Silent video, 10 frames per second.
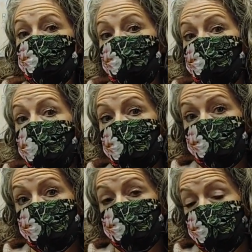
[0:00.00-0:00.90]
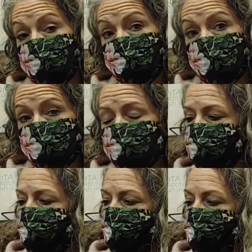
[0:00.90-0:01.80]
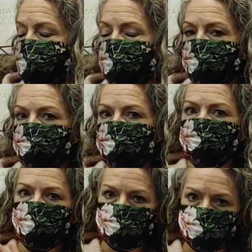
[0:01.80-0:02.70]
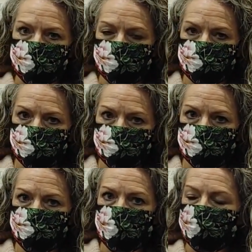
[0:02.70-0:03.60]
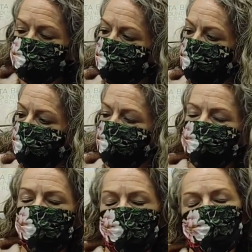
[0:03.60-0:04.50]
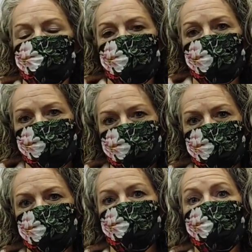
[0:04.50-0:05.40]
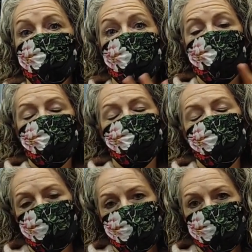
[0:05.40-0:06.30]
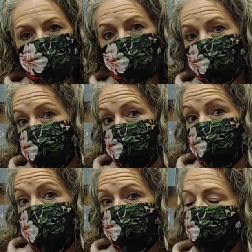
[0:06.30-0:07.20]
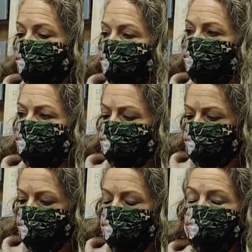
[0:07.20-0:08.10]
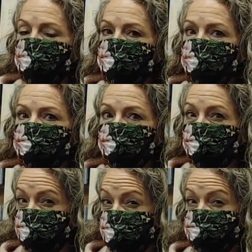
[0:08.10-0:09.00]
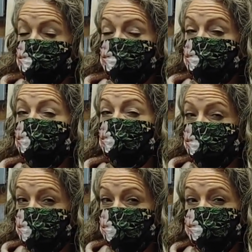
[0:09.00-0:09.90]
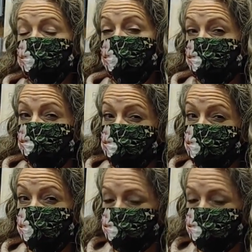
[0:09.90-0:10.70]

Rick Riordan imprint. Much like his Percy Jackson, it takes mythologies from various cultures around the world, and so this is book 3 in the Shah